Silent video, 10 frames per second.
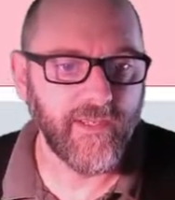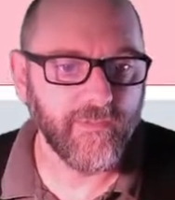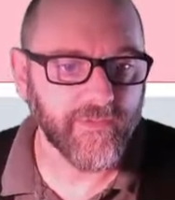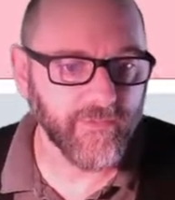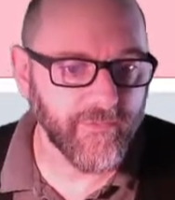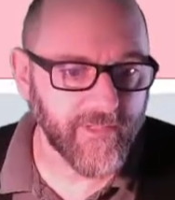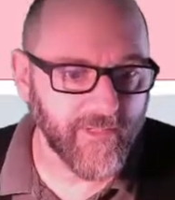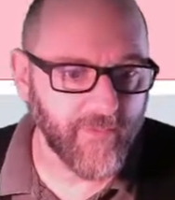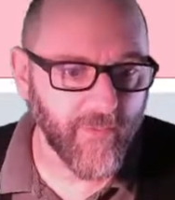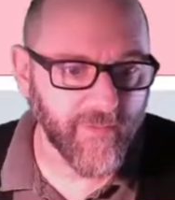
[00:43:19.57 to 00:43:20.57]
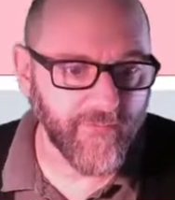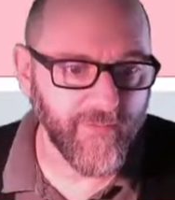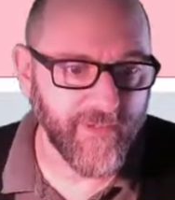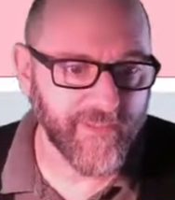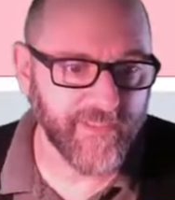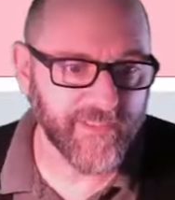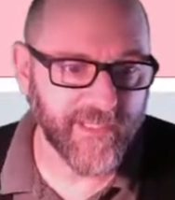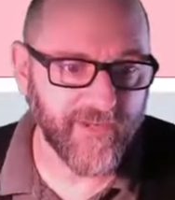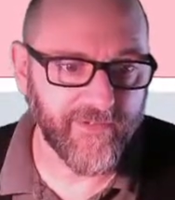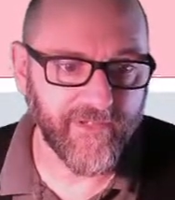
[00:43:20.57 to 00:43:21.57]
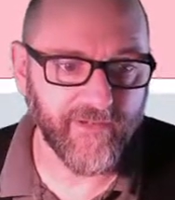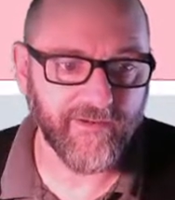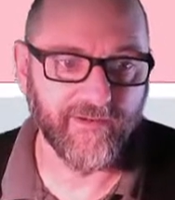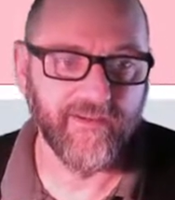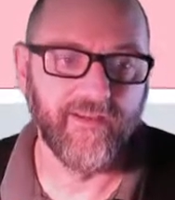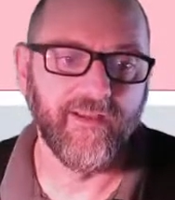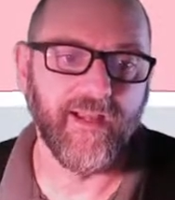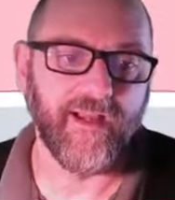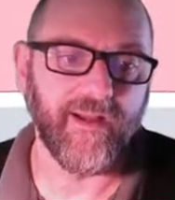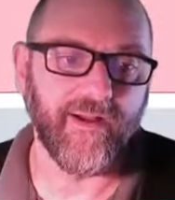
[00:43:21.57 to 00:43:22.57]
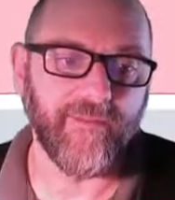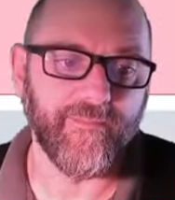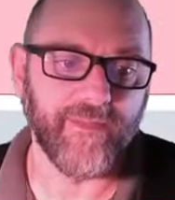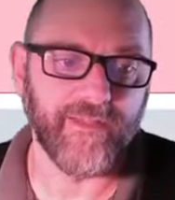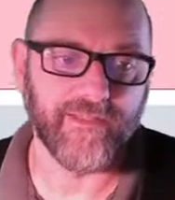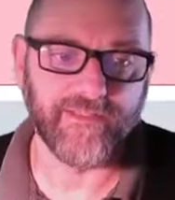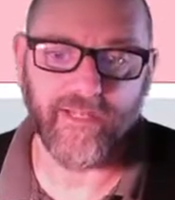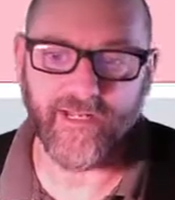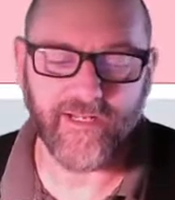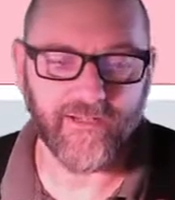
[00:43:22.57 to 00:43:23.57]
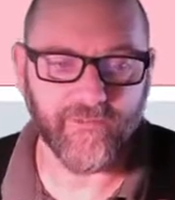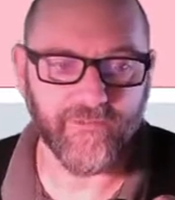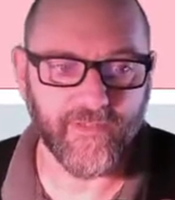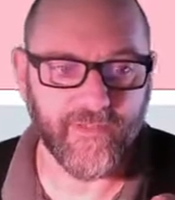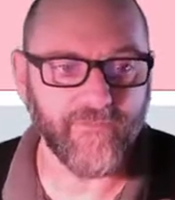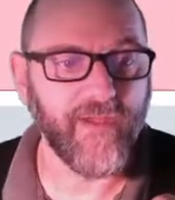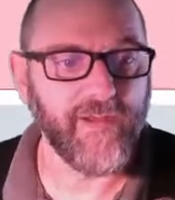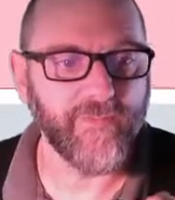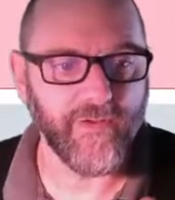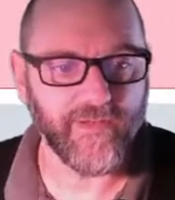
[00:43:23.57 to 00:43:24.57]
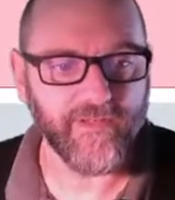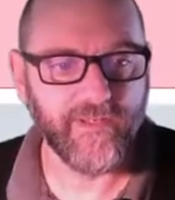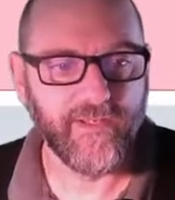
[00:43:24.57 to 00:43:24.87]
but the really important information is down here in this tiny little, in the fine print.